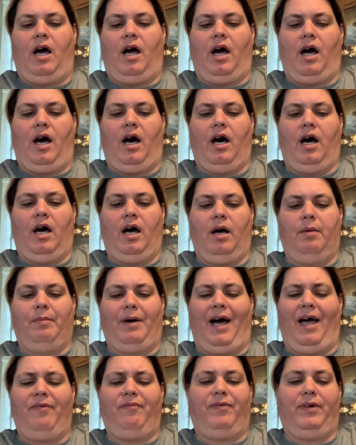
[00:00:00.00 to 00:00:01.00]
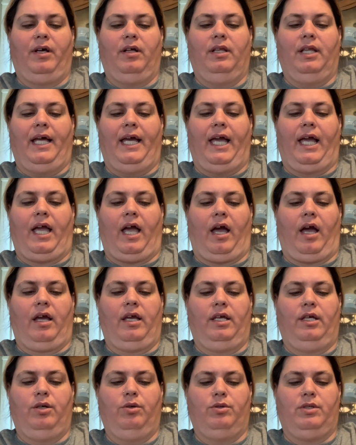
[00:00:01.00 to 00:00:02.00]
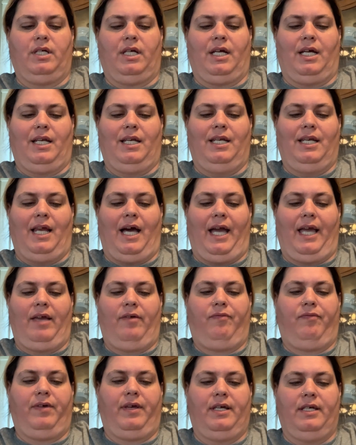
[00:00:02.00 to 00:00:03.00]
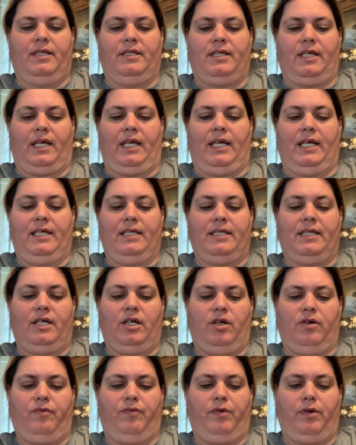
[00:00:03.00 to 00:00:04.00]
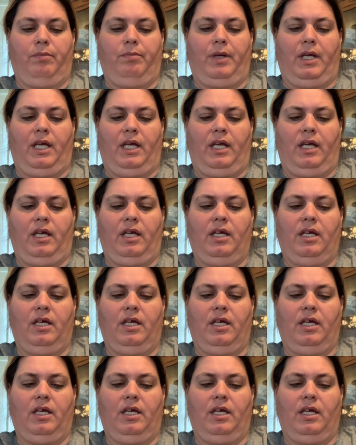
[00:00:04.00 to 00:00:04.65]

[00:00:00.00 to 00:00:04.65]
I feel like using a knife is easier for me.